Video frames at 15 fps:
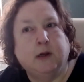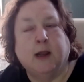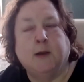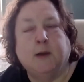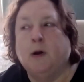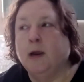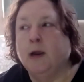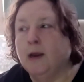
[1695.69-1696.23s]

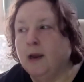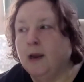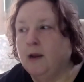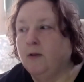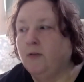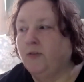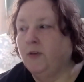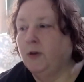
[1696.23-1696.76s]
In my
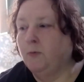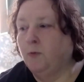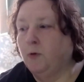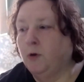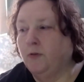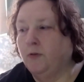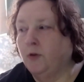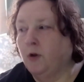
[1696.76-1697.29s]
case, it
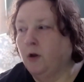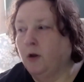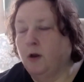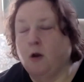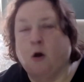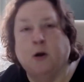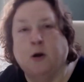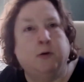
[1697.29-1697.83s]
was
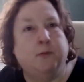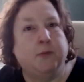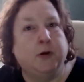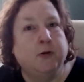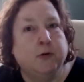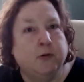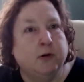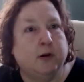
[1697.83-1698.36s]

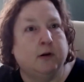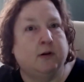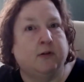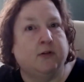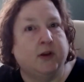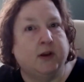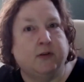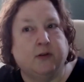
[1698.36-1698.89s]
autoimmune
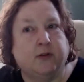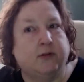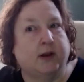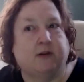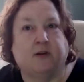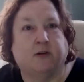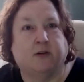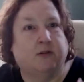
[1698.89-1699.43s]
diseases
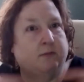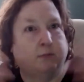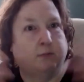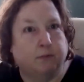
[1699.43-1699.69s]
that just